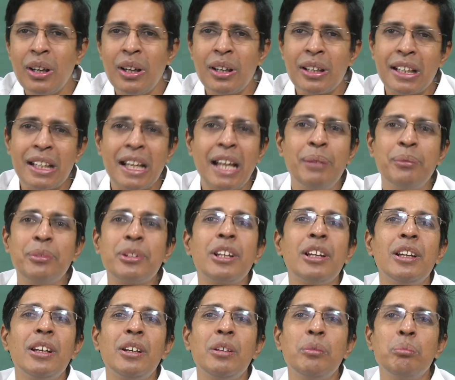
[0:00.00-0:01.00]
crimes
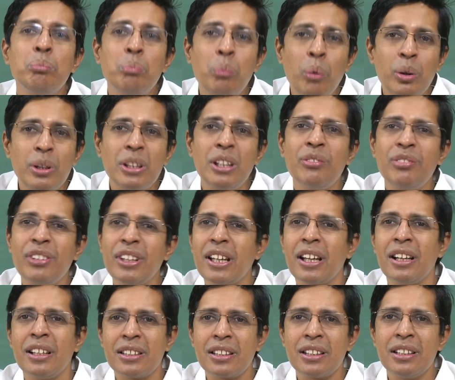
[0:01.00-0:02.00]
more
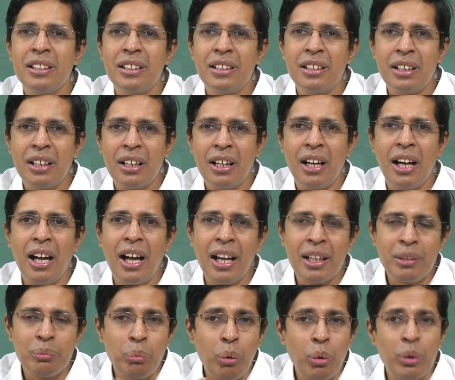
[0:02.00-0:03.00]
difficult
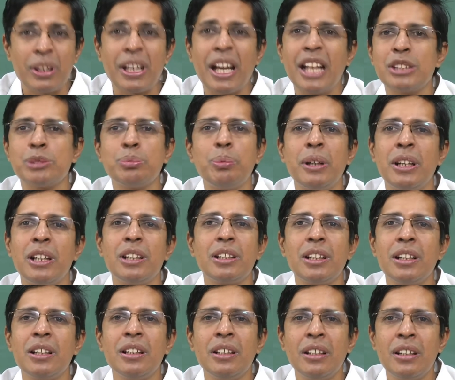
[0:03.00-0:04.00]
and more transparent
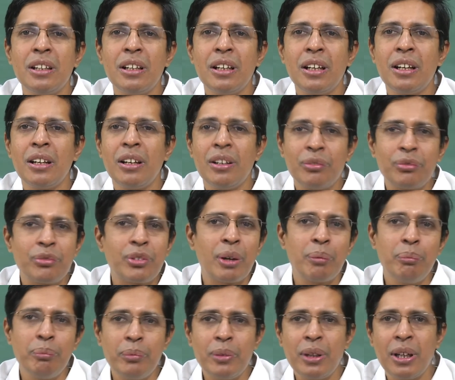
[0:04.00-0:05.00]

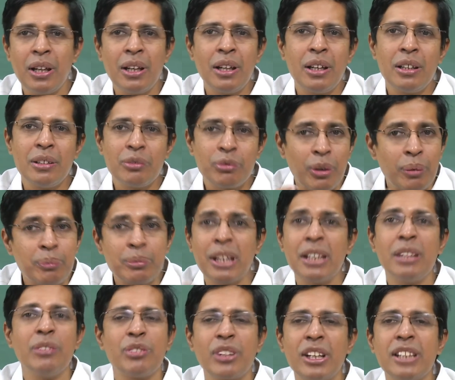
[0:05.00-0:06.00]
from the
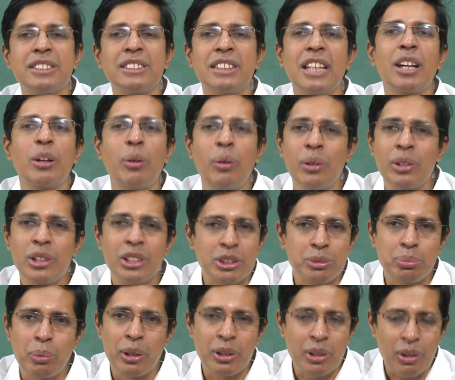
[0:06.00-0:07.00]
different stakeholders'
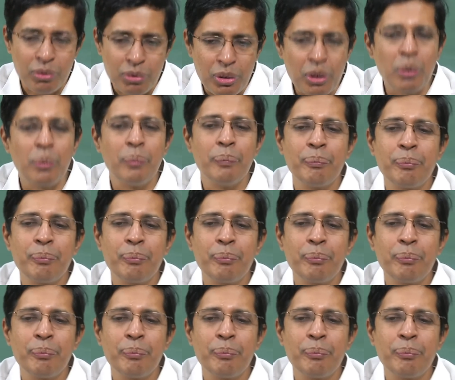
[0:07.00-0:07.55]
point of view.